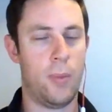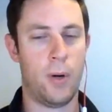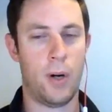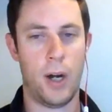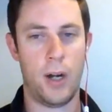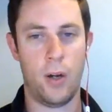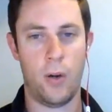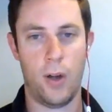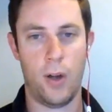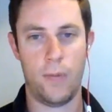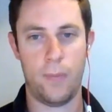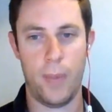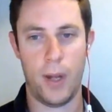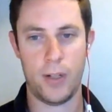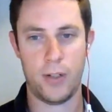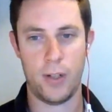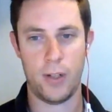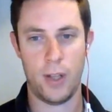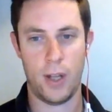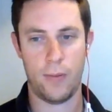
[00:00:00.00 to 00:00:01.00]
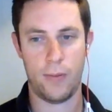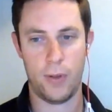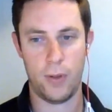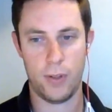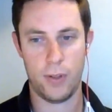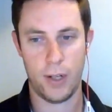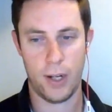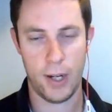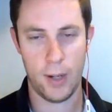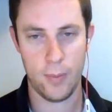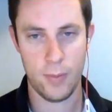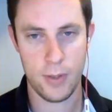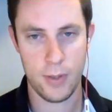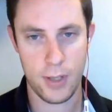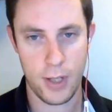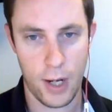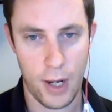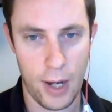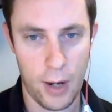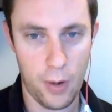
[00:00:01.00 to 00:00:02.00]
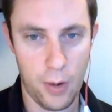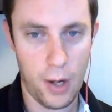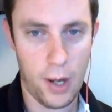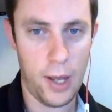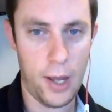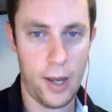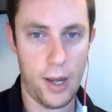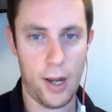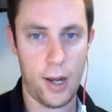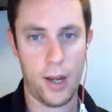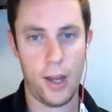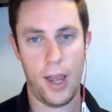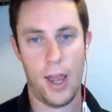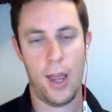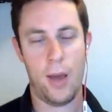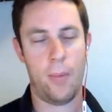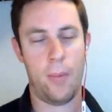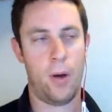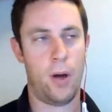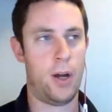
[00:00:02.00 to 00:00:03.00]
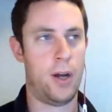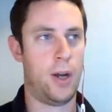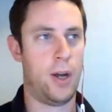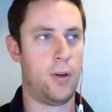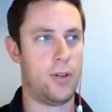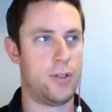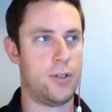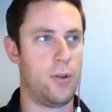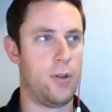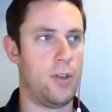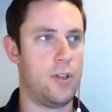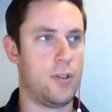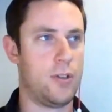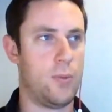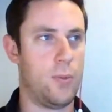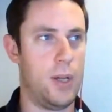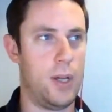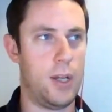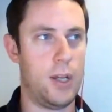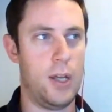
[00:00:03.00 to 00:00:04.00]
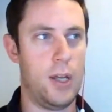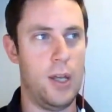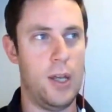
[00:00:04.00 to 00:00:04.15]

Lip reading: I know I've mentioned that a few times, how high I am on Arizona this week.